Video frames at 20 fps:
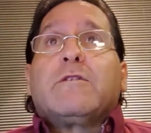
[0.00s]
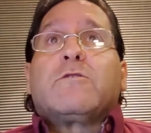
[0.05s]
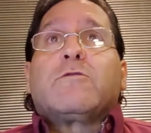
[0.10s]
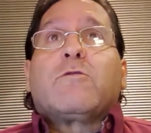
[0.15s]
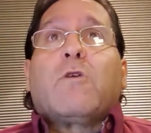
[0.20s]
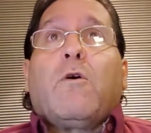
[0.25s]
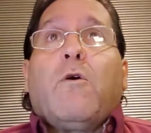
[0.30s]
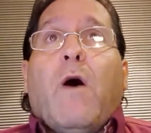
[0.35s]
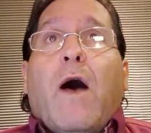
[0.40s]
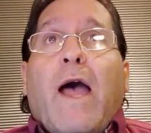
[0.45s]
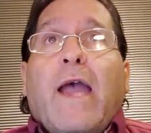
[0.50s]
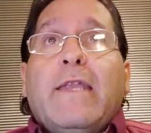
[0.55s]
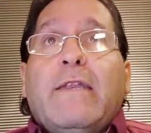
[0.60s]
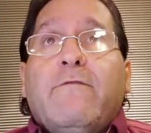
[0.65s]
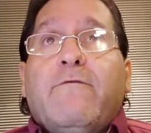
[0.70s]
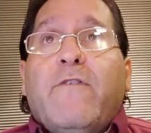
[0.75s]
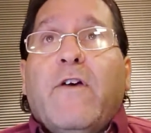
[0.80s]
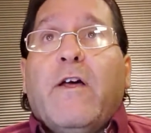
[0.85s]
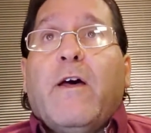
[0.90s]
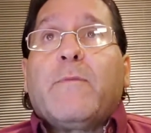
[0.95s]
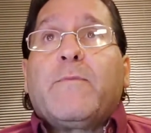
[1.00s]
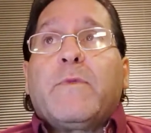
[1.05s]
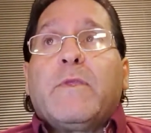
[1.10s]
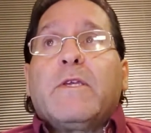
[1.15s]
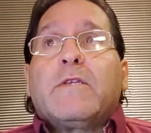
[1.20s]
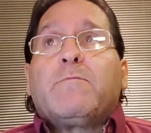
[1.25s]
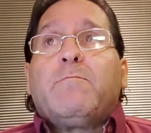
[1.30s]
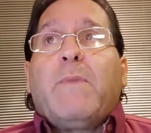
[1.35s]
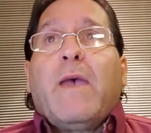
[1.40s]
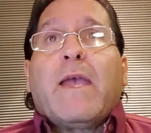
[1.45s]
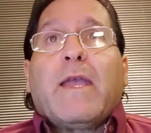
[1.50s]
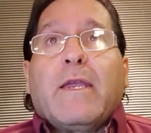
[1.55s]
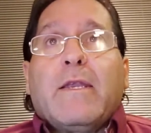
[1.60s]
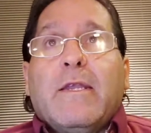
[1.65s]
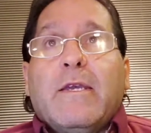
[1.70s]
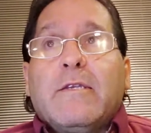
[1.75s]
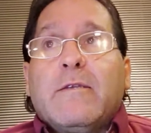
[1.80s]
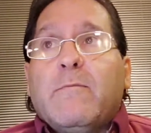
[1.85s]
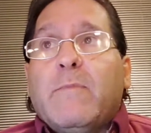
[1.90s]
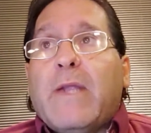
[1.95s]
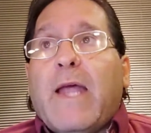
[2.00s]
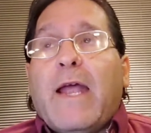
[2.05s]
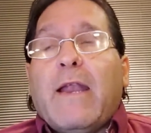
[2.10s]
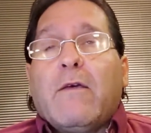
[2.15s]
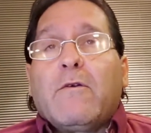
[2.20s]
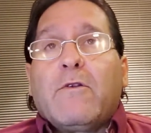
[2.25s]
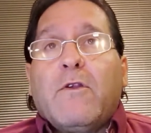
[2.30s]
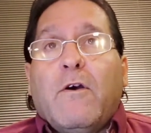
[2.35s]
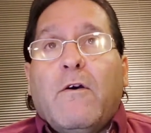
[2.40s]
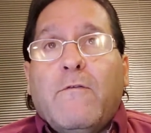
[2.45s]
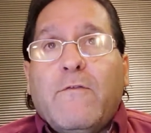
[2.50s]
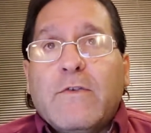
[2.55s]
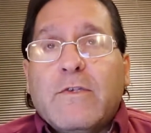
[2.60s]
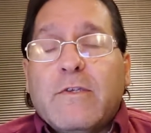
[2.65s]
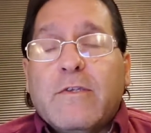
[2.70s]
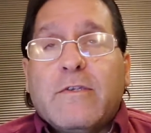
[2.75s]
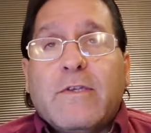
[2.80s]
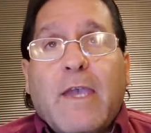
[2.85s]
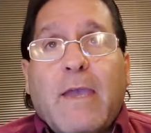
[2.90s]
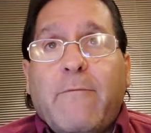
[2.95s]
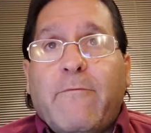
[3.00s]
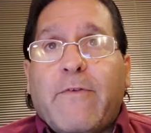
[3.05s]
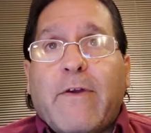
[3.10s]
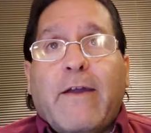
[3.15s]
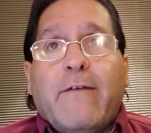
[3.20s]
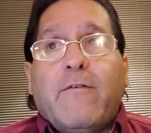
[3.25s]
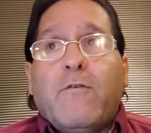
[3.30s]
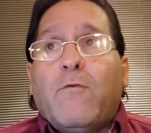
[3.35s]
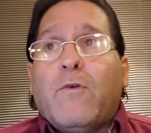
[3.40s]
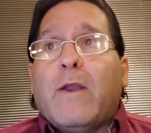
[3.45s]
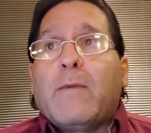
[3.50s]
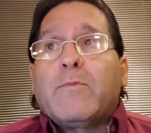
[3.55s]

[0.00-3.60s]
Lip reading: So I developed this mechanism, and I don't know if it's the same for everyone.